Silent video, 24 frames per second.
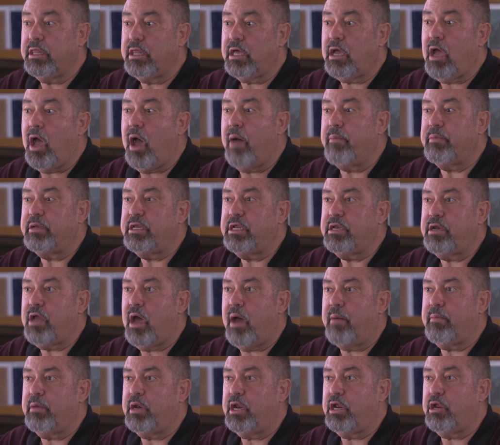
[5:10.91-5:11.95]
the common
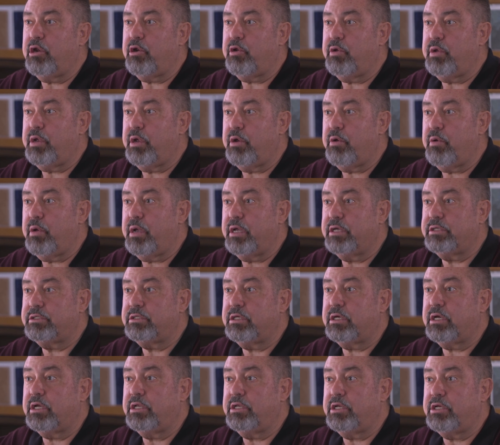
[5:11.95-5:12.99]
denominator here is
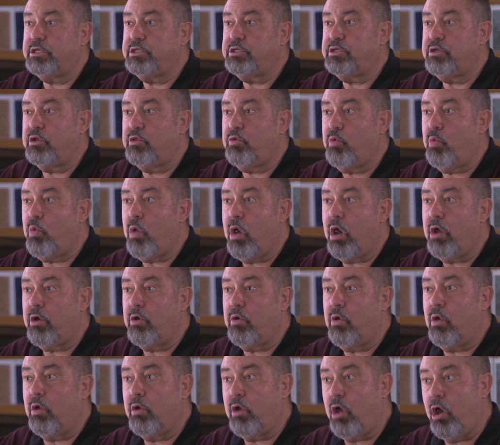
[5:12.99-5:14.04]
the condition of the
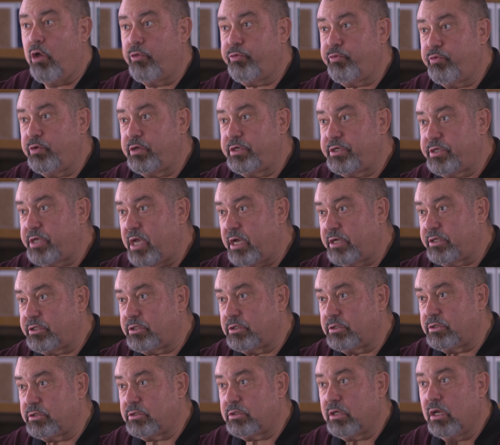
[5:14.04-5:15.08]
water on all three
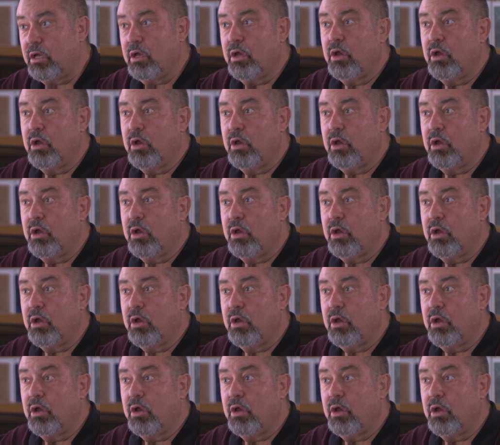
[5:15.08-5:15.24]
sections